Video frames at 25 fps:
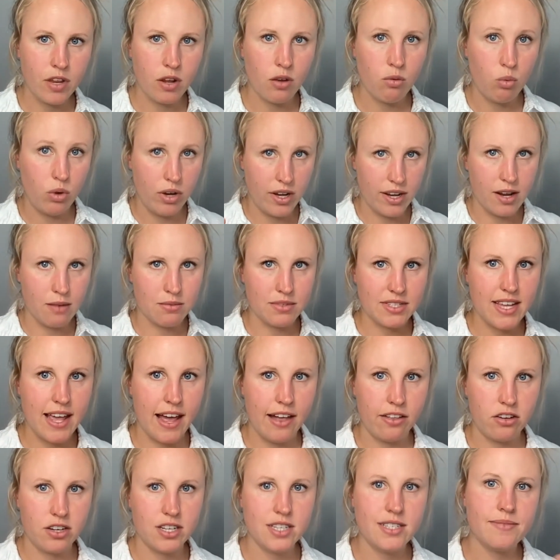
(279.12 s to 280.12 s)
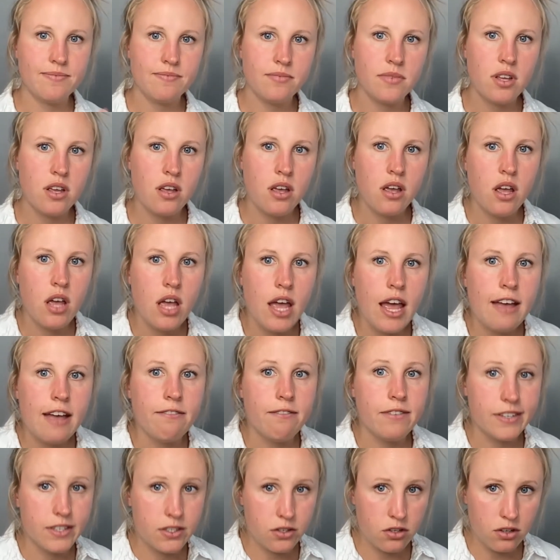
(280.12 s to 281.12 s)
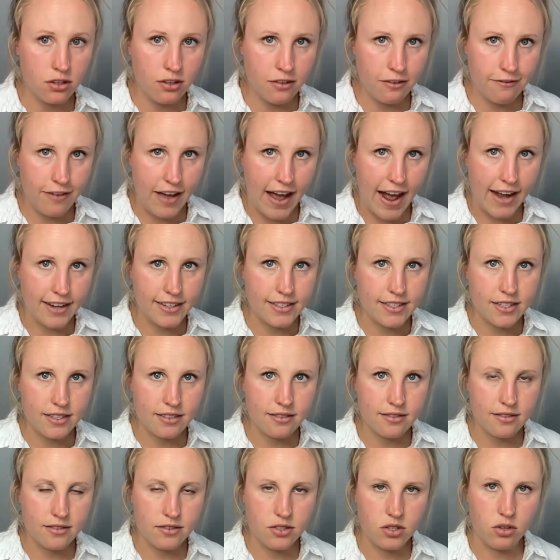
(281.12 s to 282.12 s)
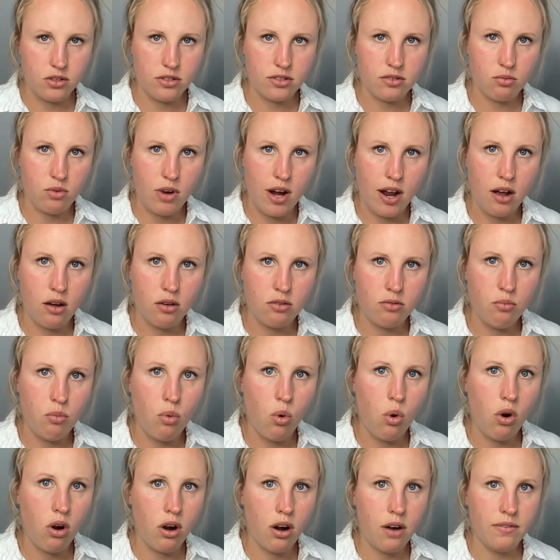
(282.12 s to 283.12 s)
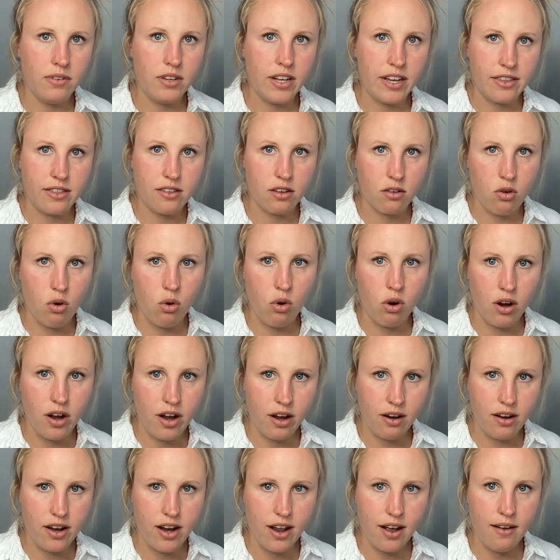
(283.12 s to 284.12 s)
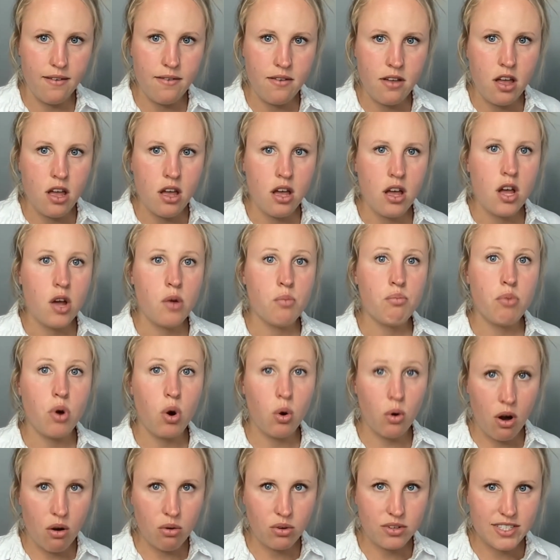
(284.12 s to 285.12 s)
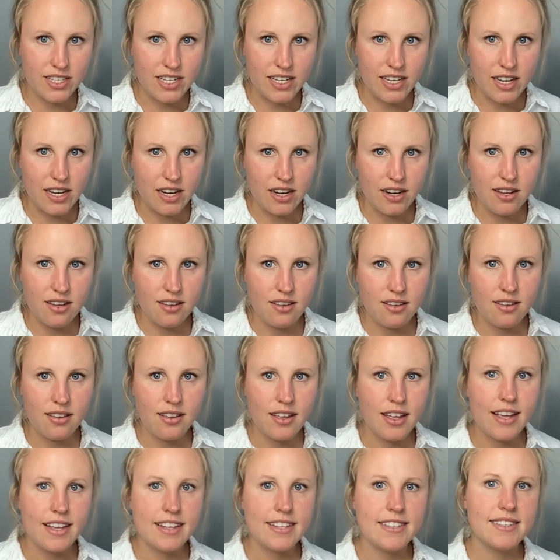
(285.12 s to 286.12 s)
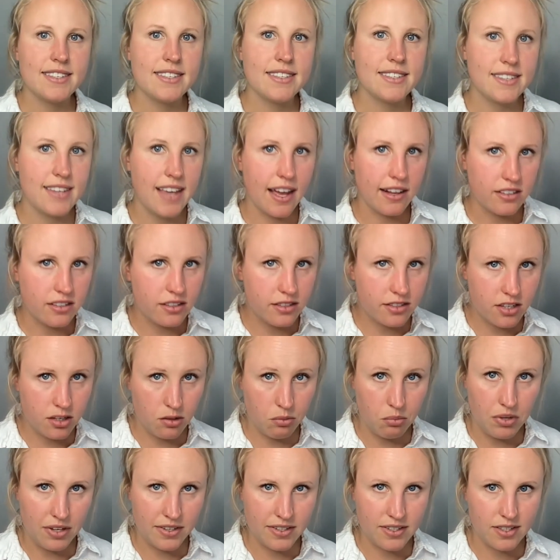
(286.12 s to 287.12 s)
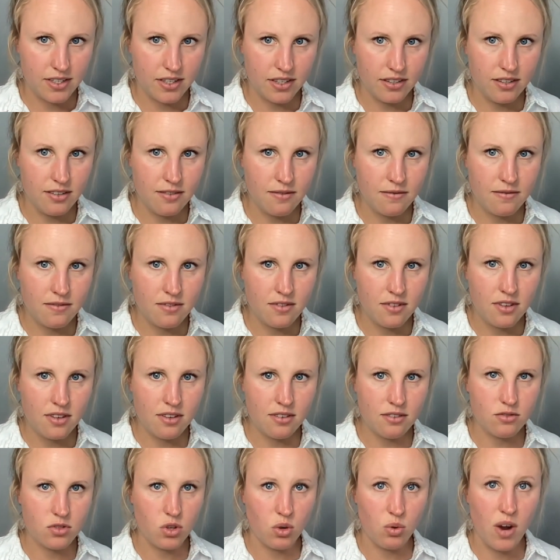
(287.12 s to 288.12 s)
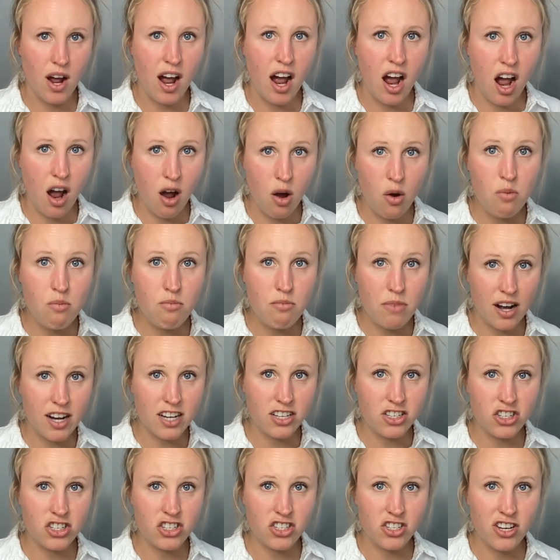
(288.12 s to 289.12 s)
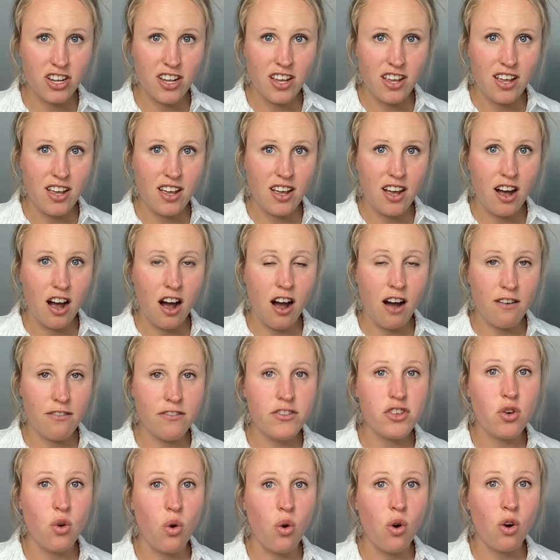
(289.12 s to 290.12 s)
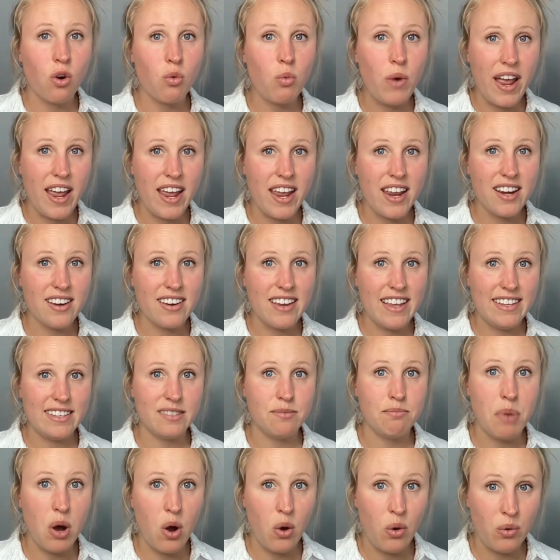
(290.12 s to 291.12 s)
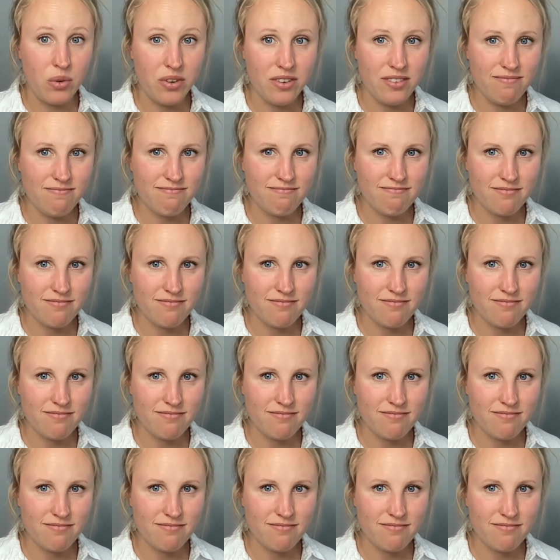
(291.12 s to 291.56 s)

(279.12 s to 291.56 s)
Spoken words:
when it comes to calories. Visceral fat, so it's around more of the core area. Protein, skeletal muscle, so how much of your weight is bone.